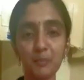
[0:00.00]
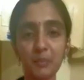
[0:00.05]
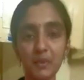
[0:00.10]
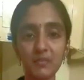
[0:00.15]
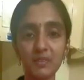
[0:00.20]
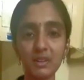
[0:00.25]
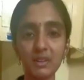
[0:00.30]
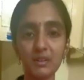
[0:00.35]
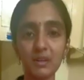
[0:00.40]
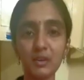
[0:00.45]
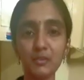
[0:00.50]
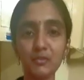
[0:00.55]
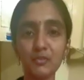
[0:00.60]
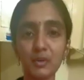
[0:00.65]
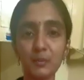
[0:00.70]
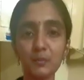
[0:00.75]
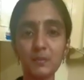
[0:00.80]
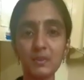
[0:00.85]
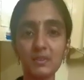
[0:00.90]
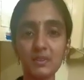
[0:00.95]
I am
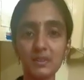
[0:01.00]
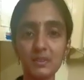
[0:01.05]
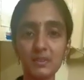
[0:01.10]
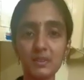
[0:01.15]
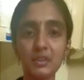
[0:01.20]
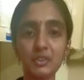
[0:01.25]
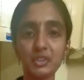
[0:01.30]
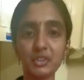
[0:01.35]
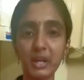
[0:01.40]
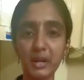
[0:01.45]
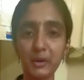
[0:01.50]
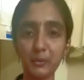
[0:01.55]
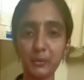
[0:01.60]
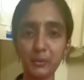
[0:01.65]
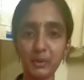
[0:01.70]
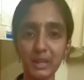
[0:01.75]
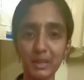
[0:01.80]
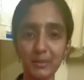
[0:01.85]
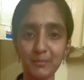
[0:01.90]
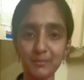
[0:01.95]
Pavitra from Six
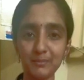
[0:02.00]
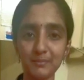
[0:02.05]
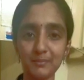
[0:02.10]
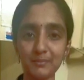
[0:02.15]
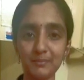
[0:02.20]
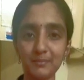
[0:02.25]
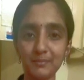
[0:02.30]
Shadow team.